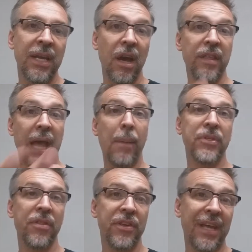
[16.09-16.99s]
Now, the
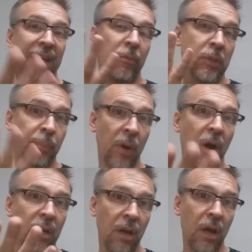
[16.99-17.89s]
Absinthe deck was
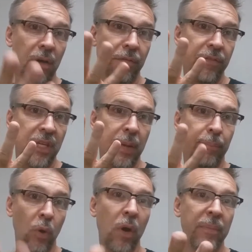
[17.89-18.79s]
part of the
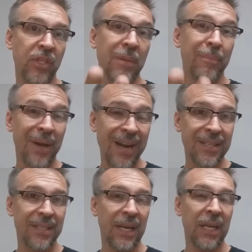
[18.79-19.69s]
Prohibition
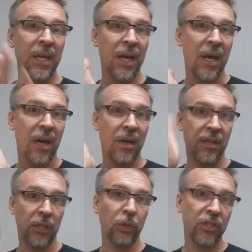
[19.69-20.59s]
box set
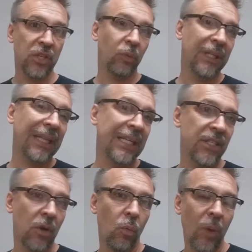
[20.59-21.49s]
uh, that Ellusionist
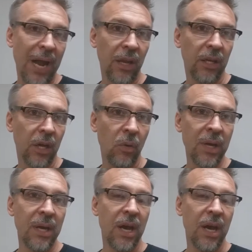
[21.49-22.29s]
released a while ago.